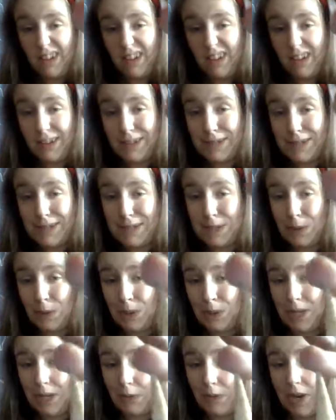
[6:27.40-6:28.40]
it's
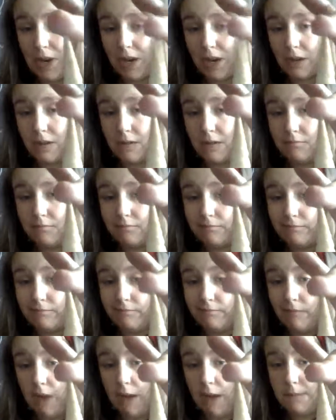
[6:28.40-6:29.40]
totally erect.
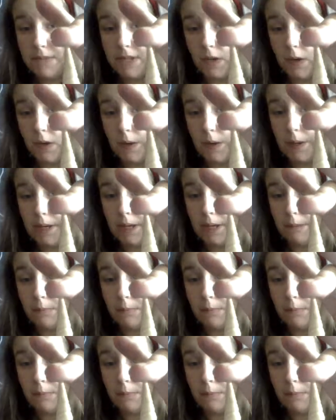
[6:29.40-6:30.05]
I'm sorry,